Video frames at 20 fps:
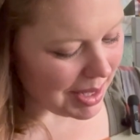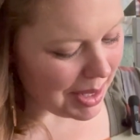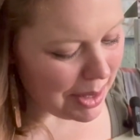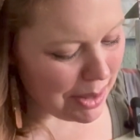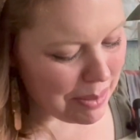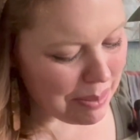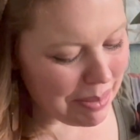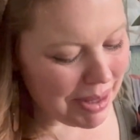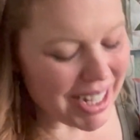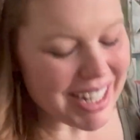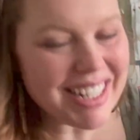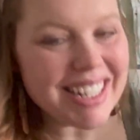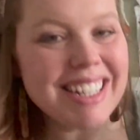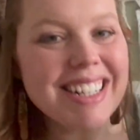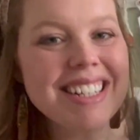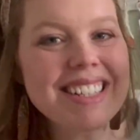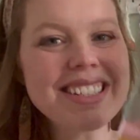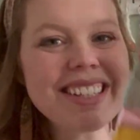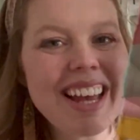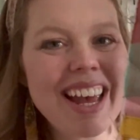But
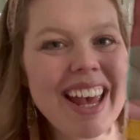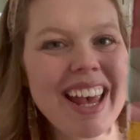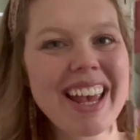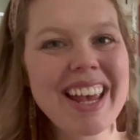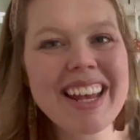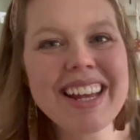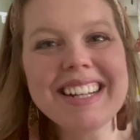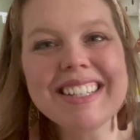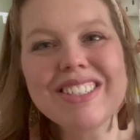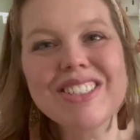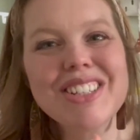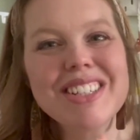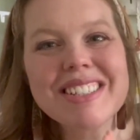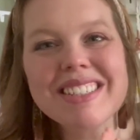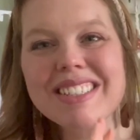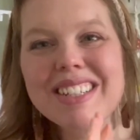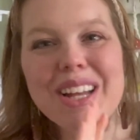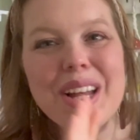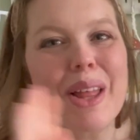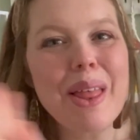it's
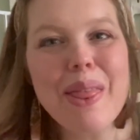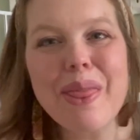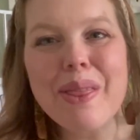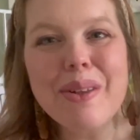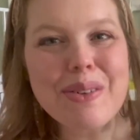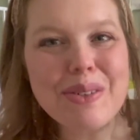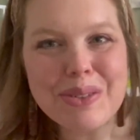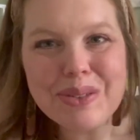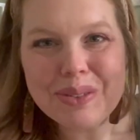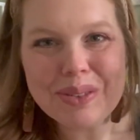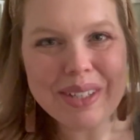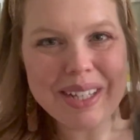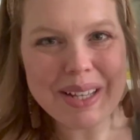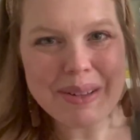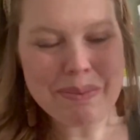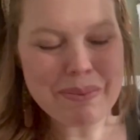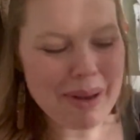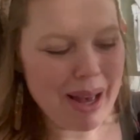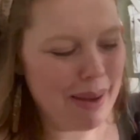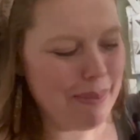just the dream
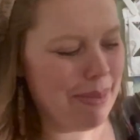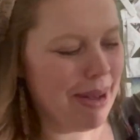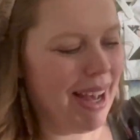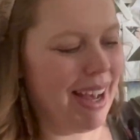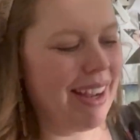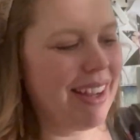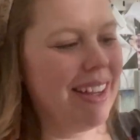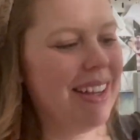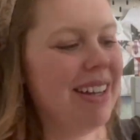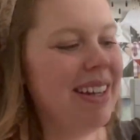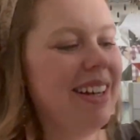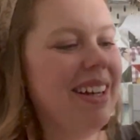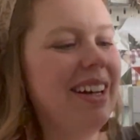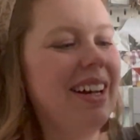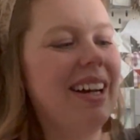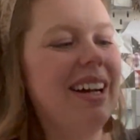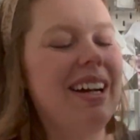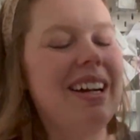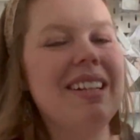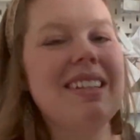backpack.
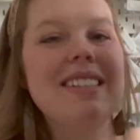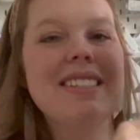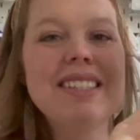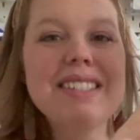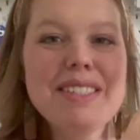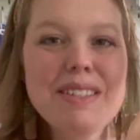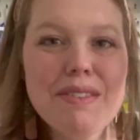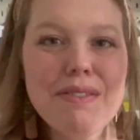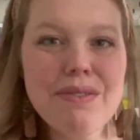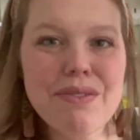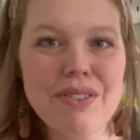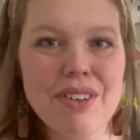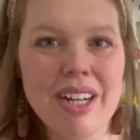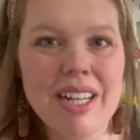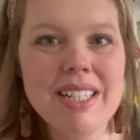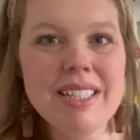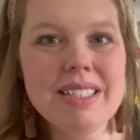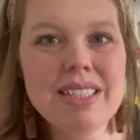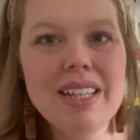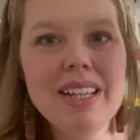This is the
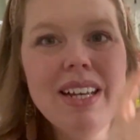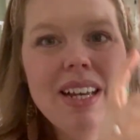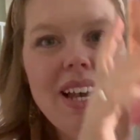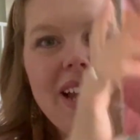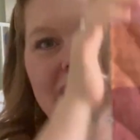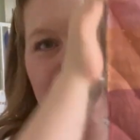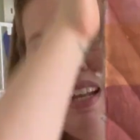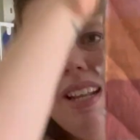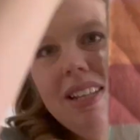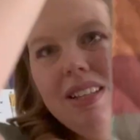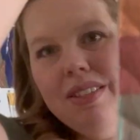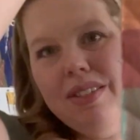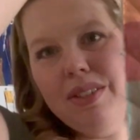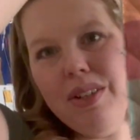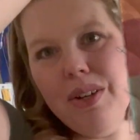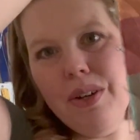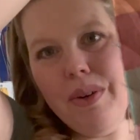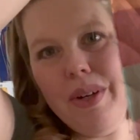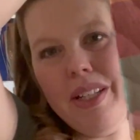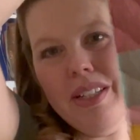front, and then
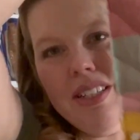so it